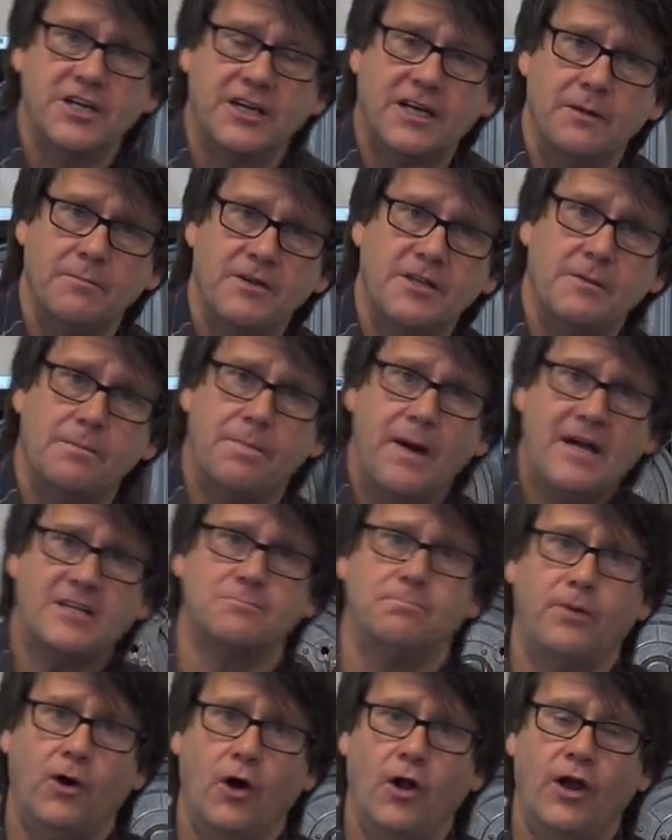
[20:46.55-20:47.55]
it can be the
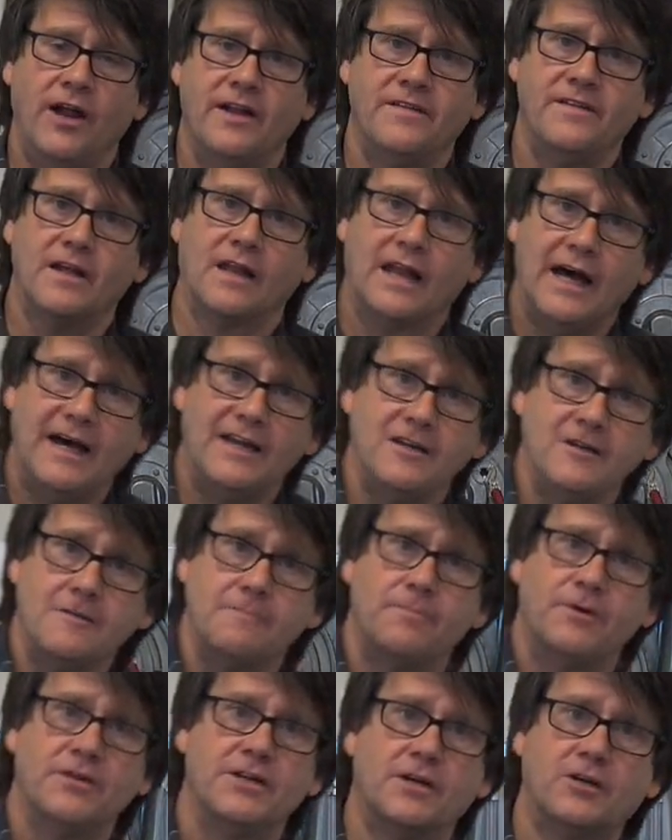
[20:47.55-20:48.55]
best boiler in the
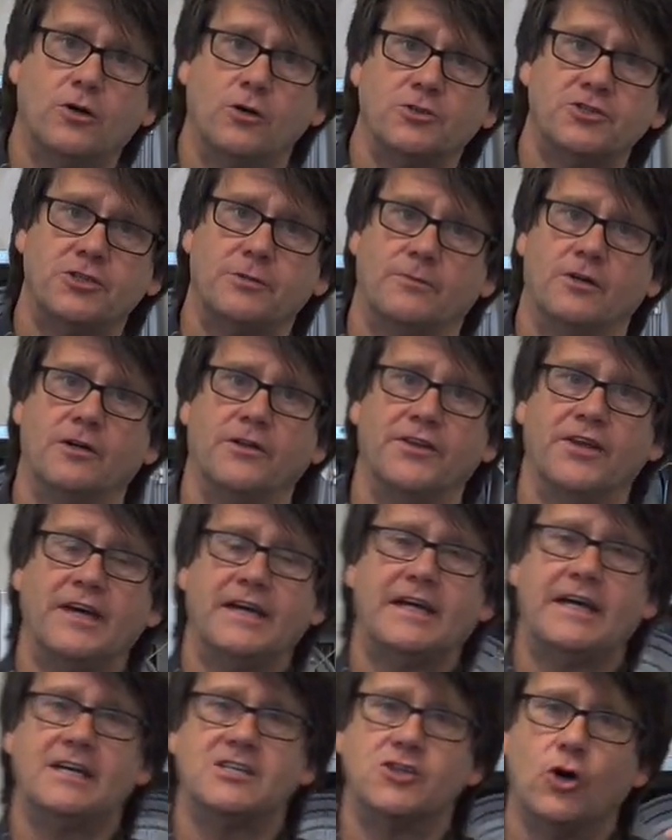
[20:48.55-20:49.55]
land, but the customer will
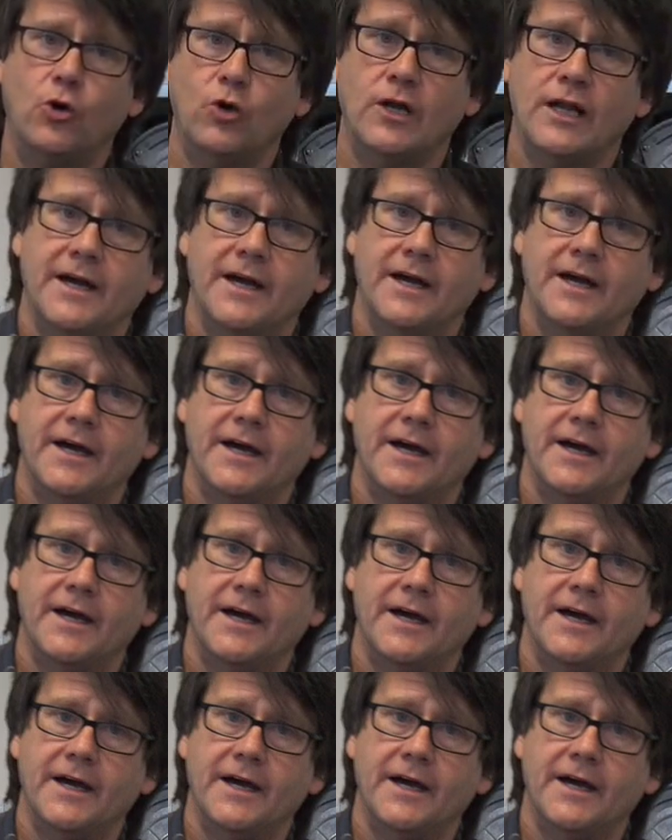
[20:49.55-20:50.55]
think it's ugly
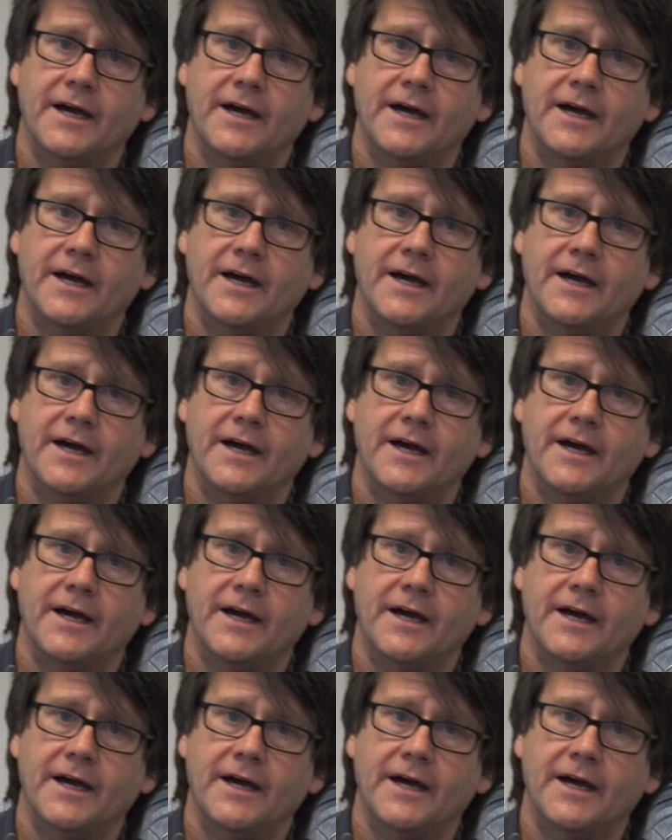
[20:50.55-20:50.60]
because they can